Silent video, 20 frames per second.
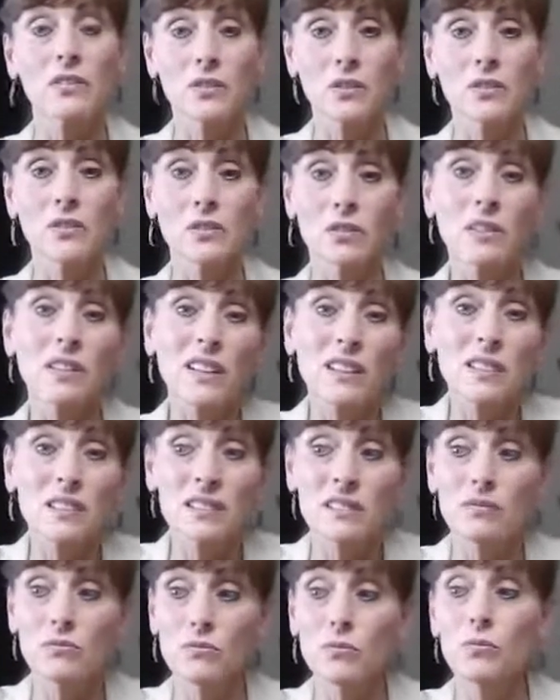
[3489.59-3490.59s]
So your
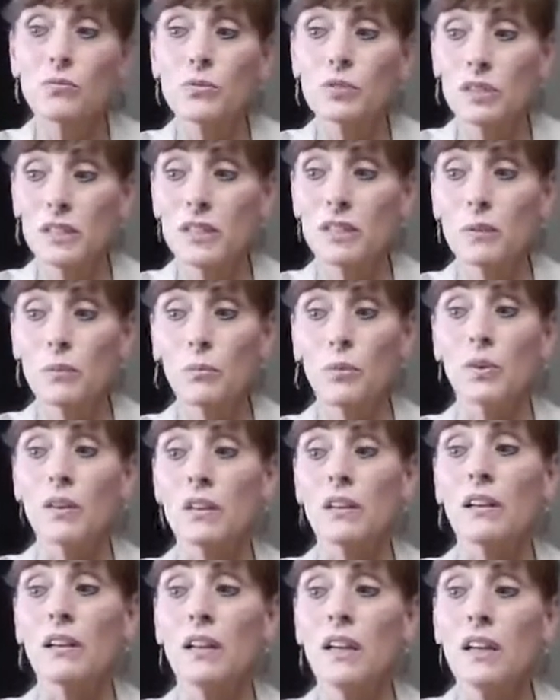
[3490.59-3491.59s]
gut's really
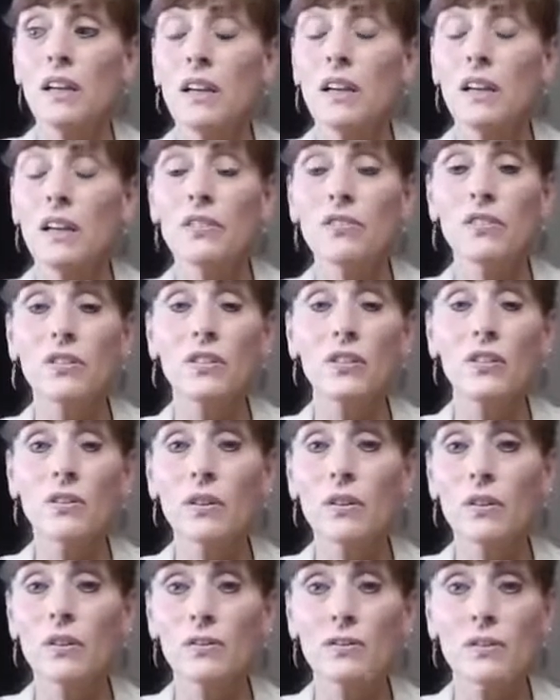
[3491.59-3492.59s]
important. If you
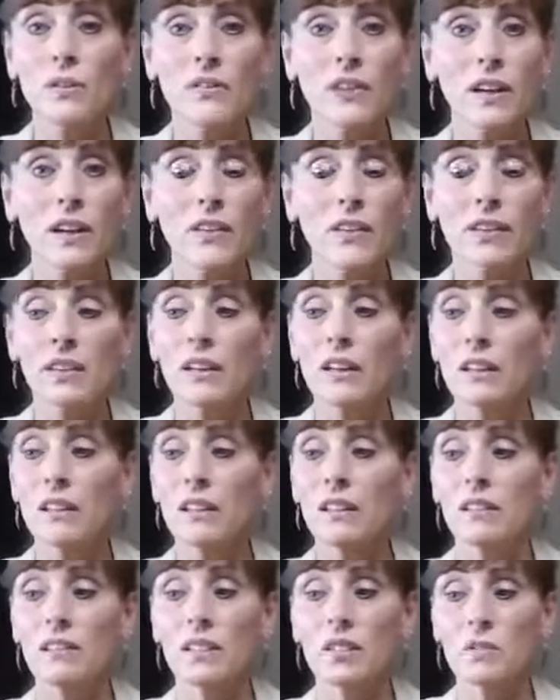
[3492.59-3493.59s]
don't know if you have a healthy
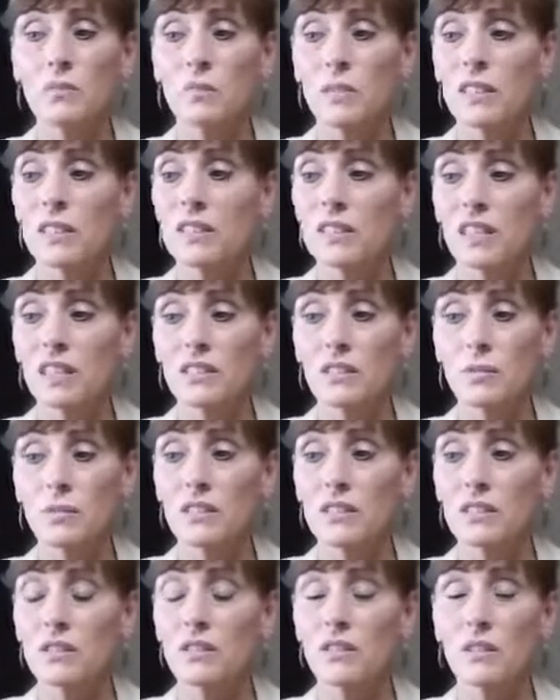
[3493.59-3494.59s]
gut, there's many tests
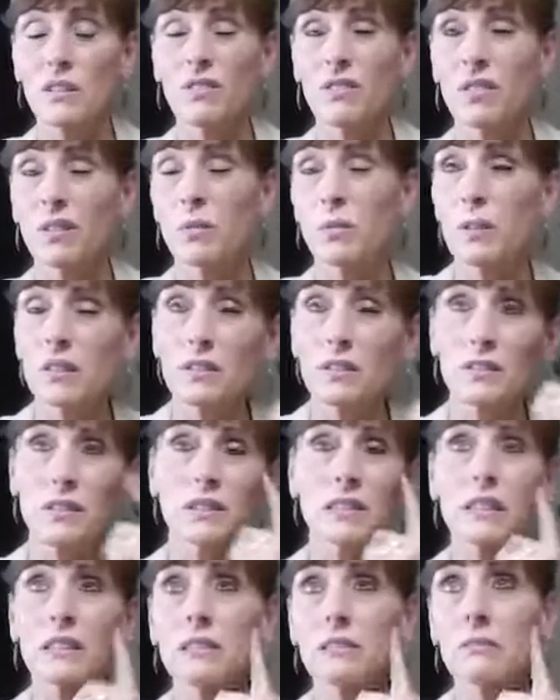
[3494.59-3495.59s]
we can do. If you're
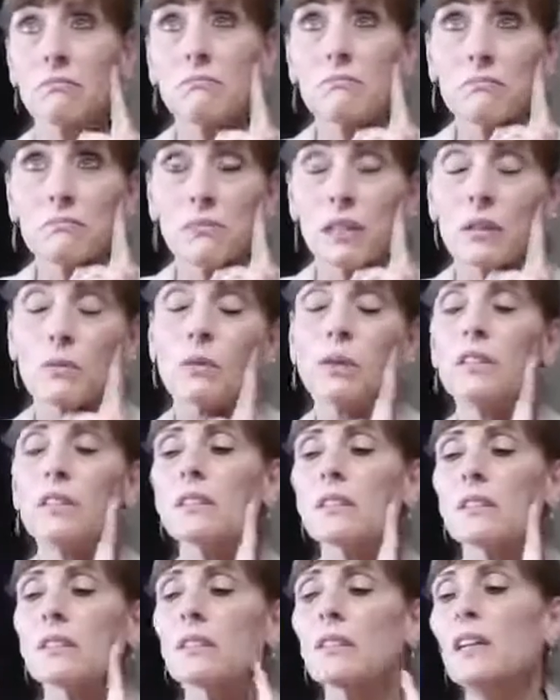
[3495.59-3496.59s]
wondering like, hmm, I
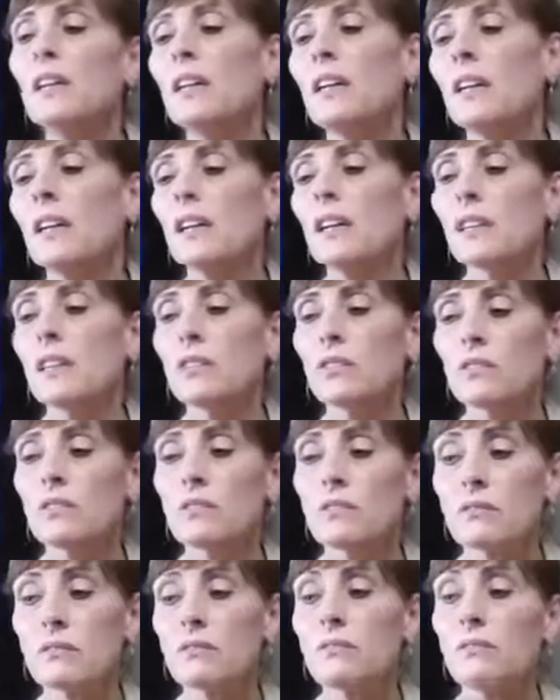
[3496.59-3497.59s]
wonder,
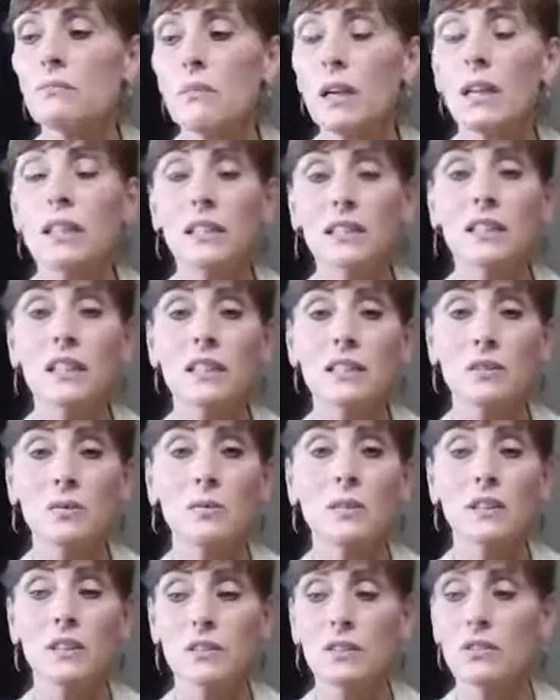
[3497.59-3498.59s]
there's many tests
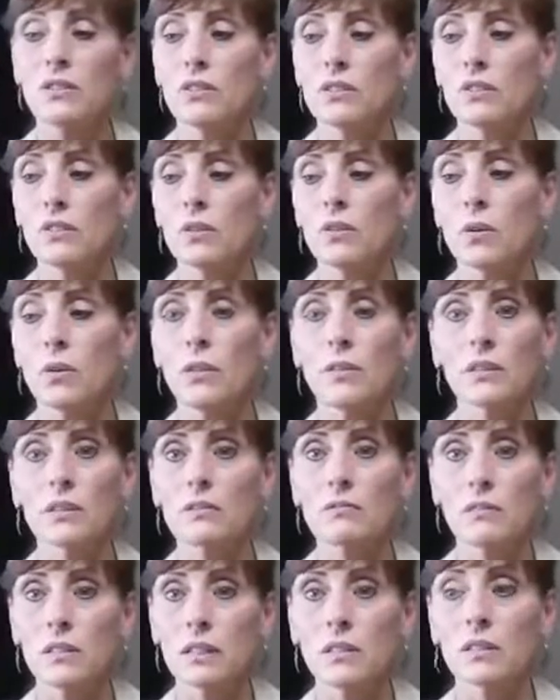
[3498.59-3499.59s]
we can do
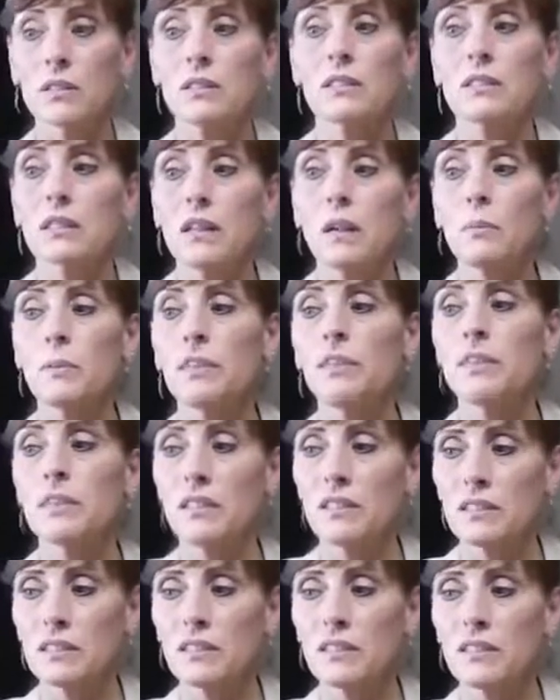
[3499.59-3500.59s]
or, uh, just a couple of
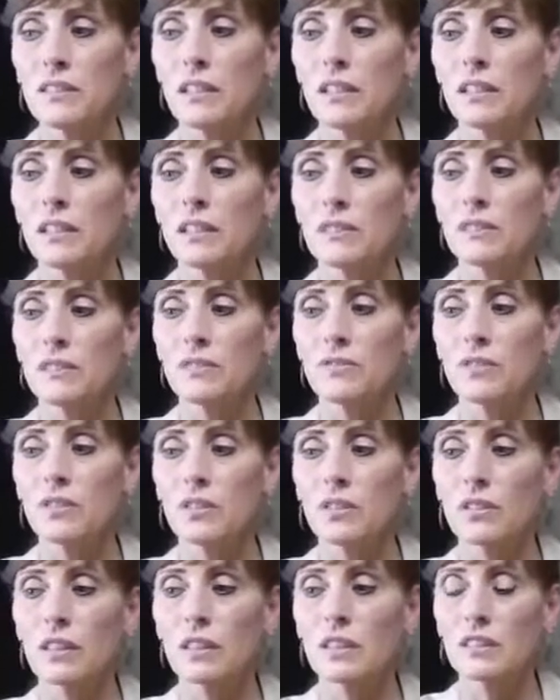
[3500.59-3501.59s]
tests that tell us if
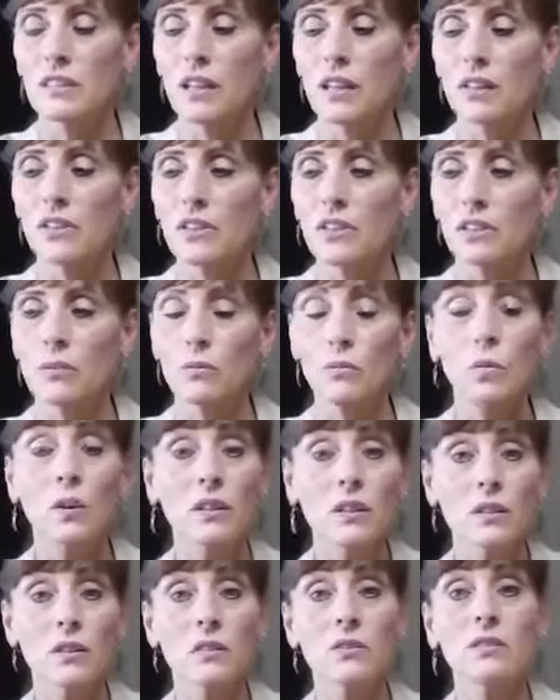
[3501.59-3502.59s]
your gut is healthy. And
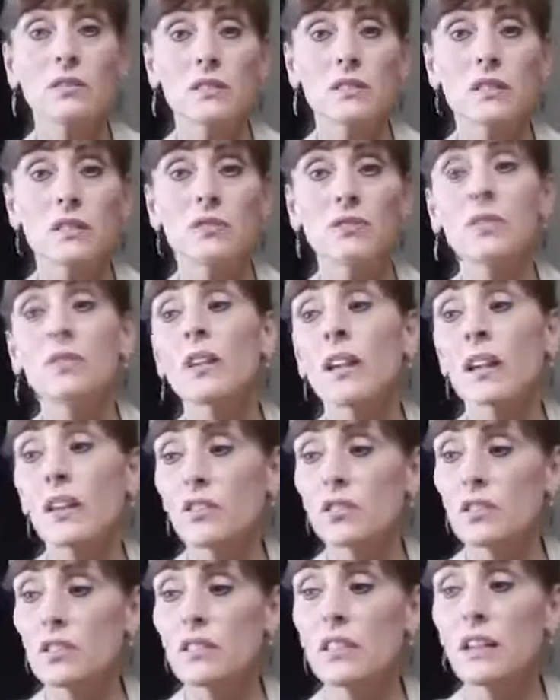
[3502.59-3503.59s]
one of those is the food
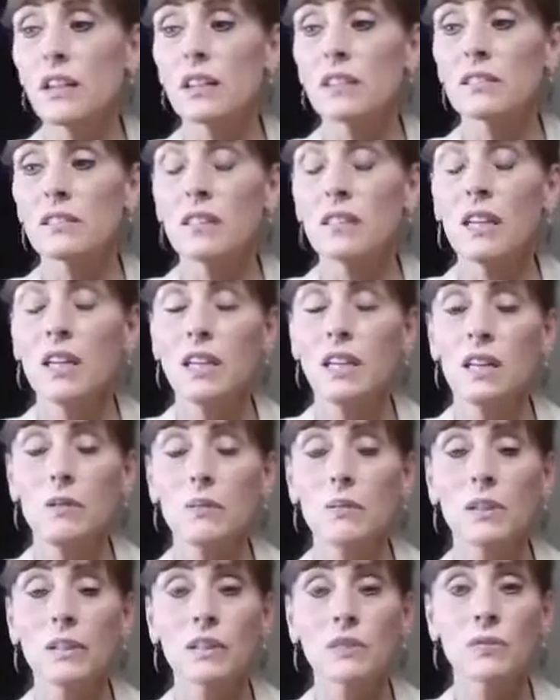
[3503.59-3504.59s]
allergy test
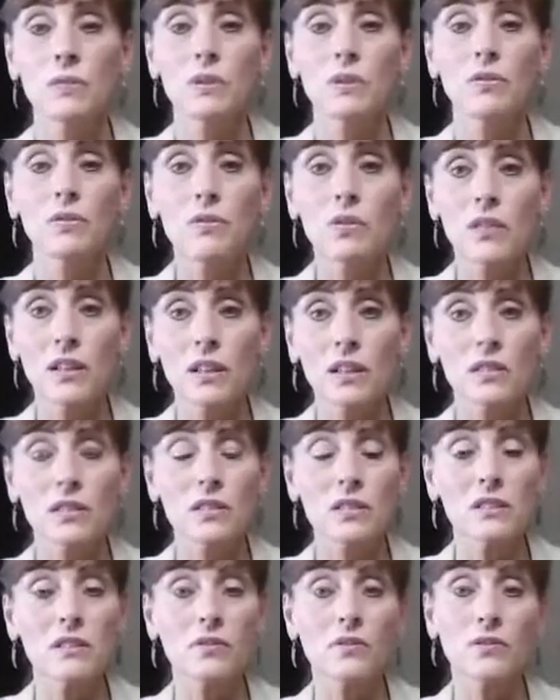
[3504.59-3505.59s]
because with the food
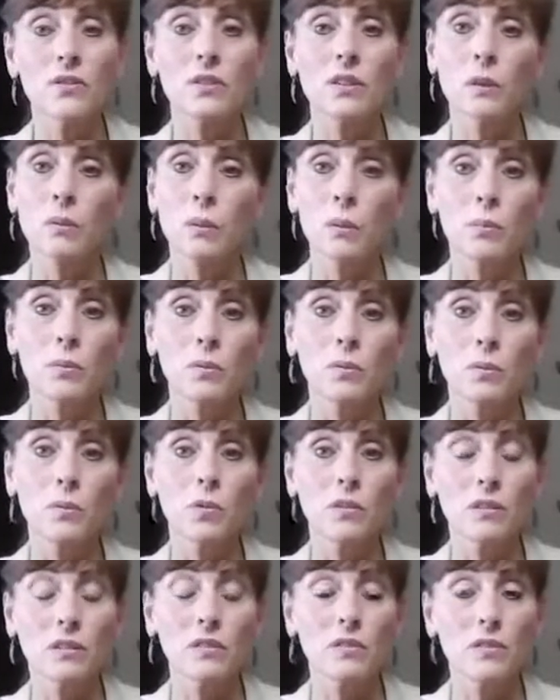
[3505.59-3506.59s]
allergies, if you come up with
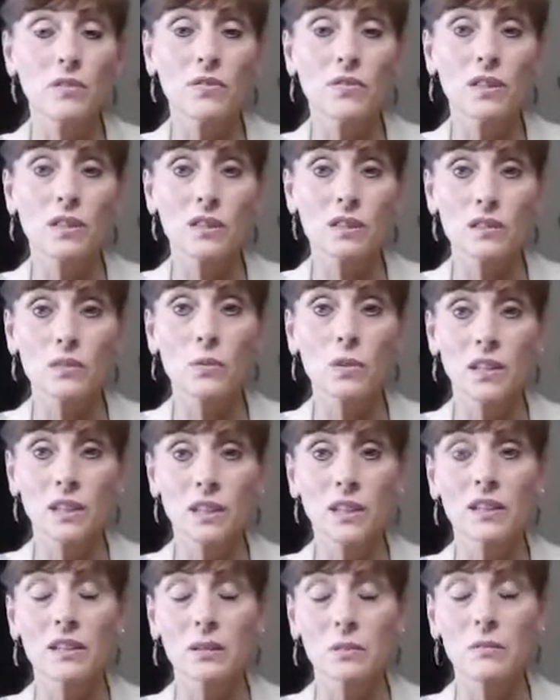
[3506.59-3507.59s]
more than 15 to
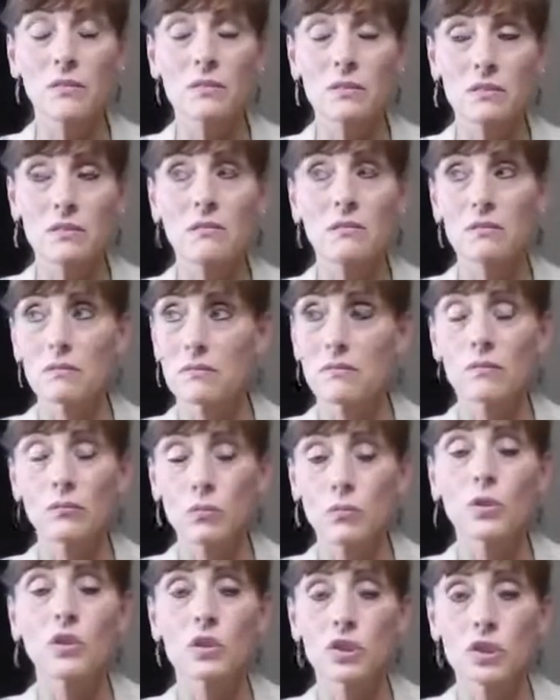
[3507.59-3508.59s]
20 items,
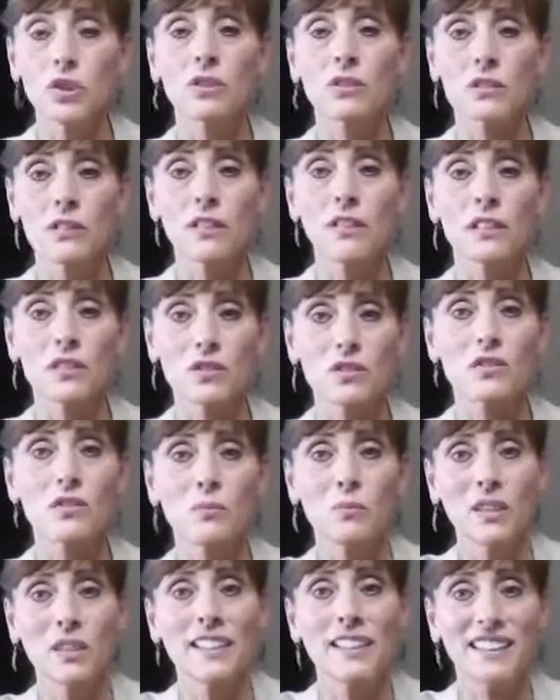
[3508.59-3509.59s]
we're sure that there's
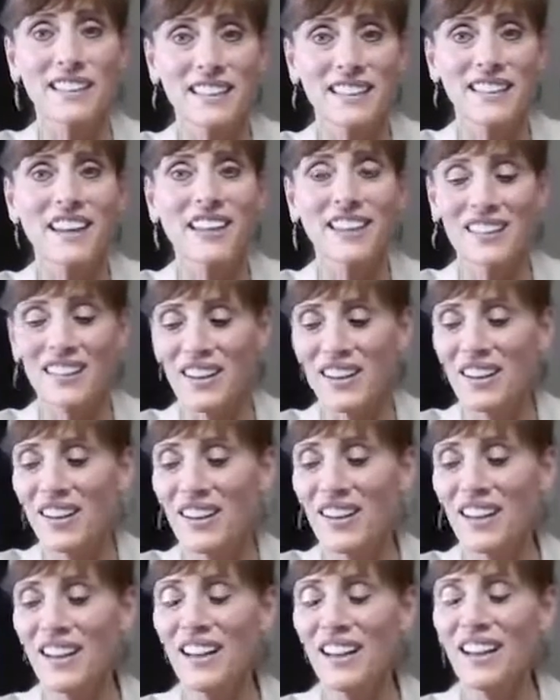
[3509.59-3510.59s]
some leaky gut
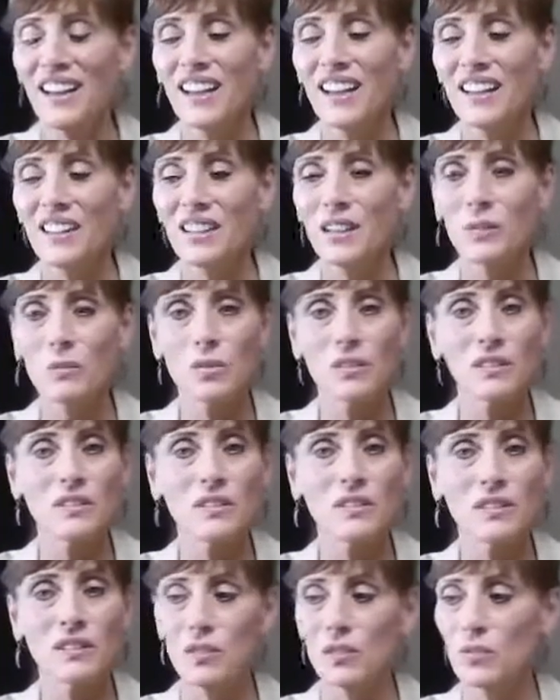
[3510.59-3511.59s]
there and then we'll
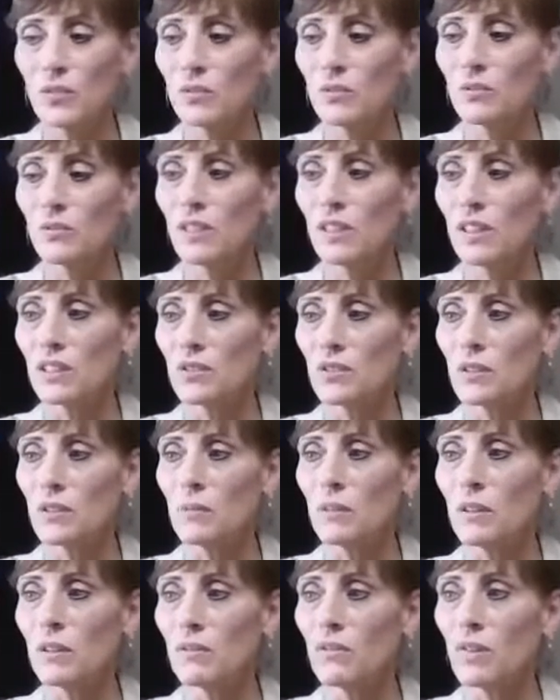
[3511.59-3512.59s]
give you a
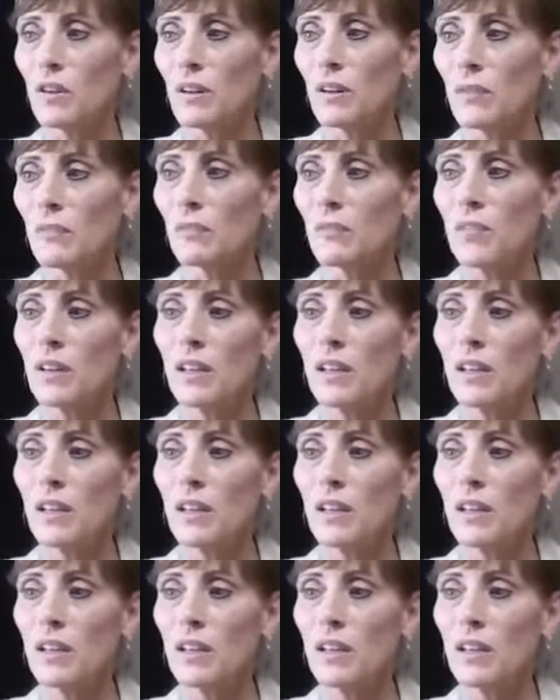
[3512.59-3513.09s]
treatment for it.